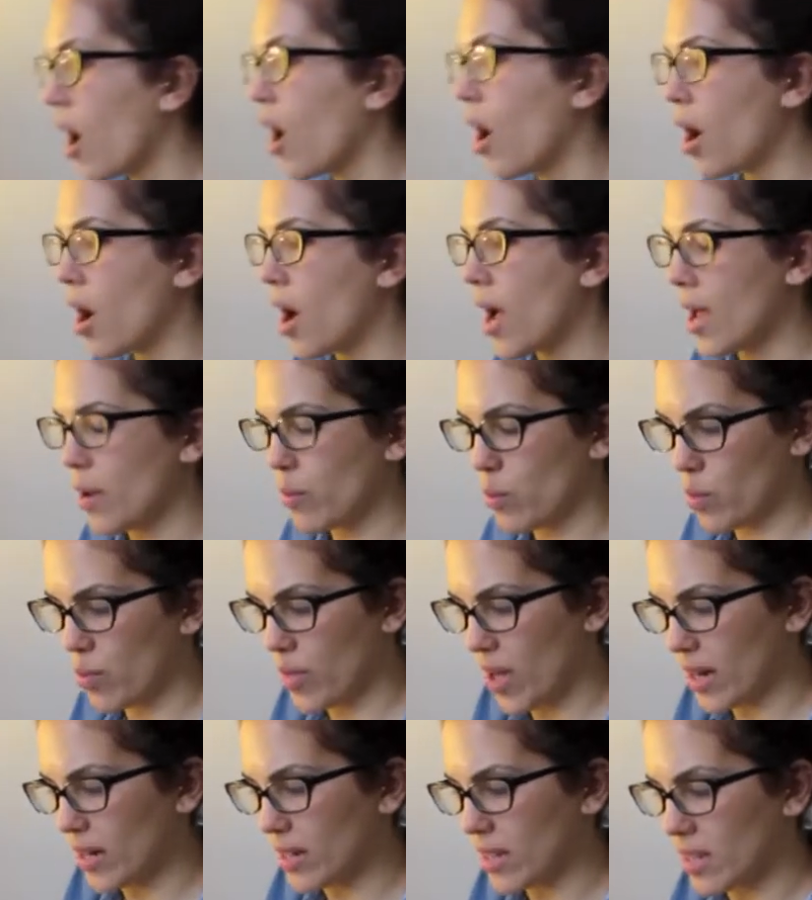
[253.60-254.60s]
I will
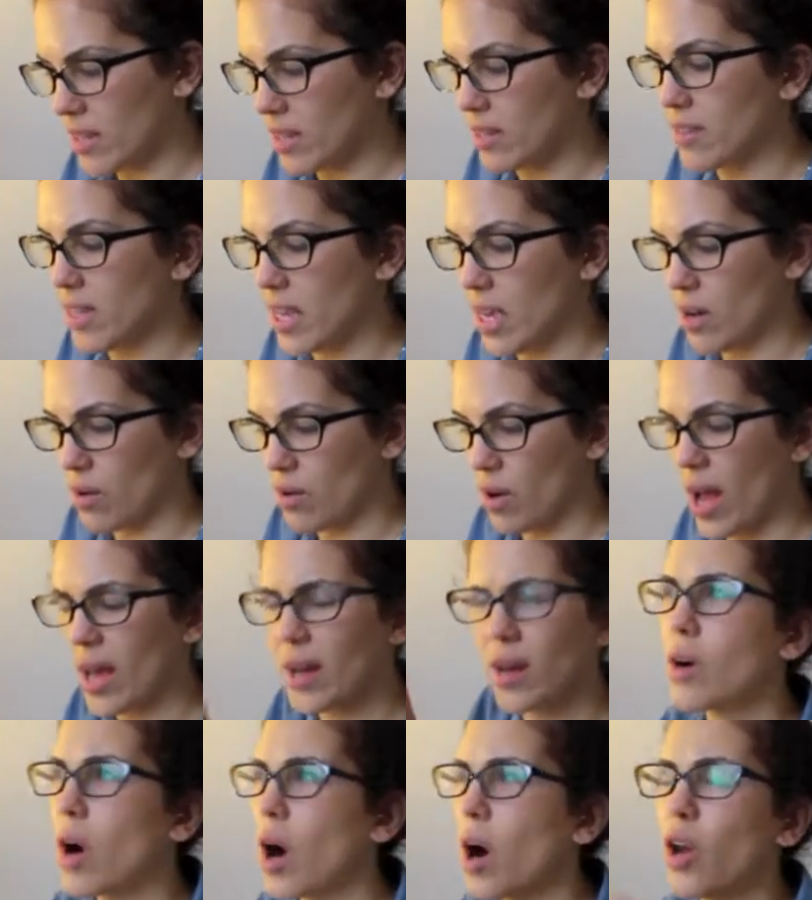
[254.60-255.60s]
then conceal,
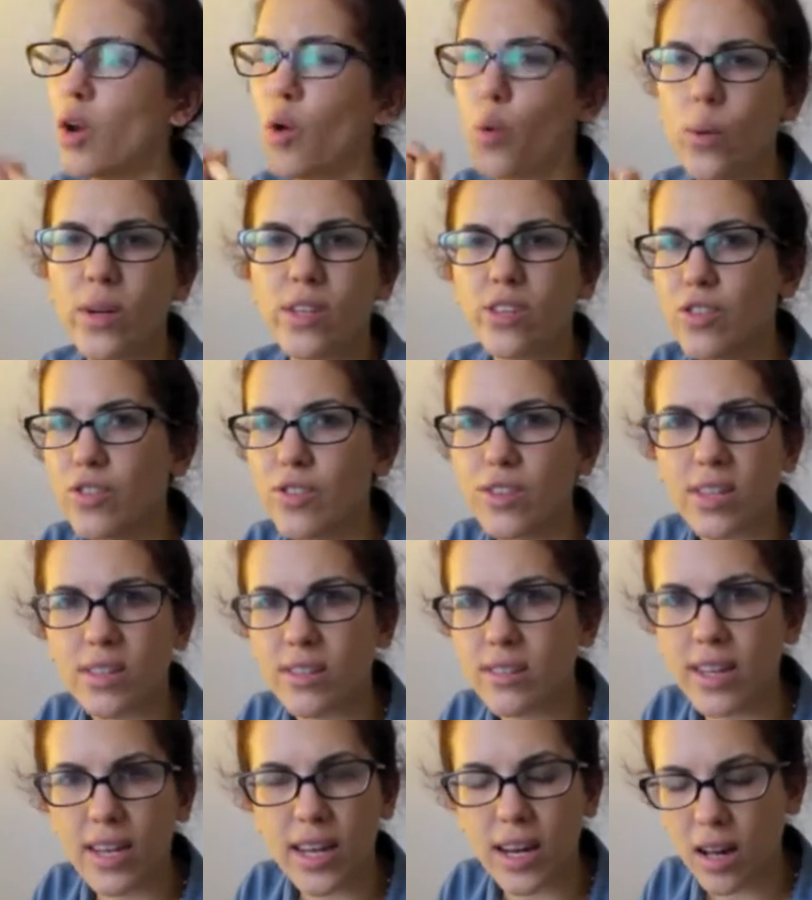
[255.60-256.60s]
and I'll always use
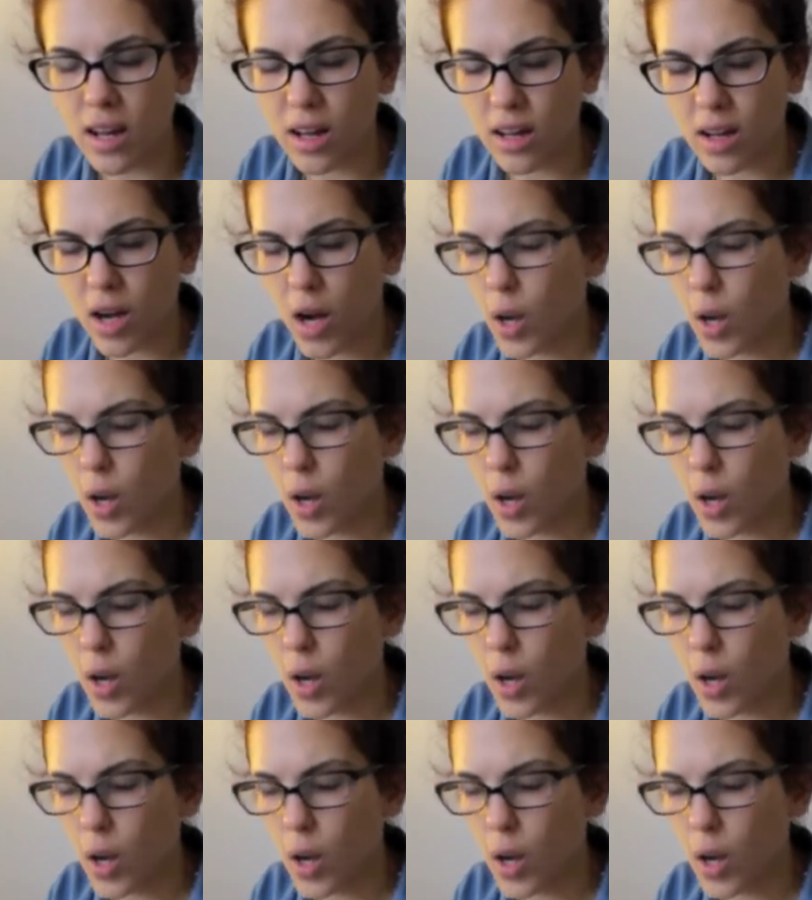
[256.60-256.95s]
concealer.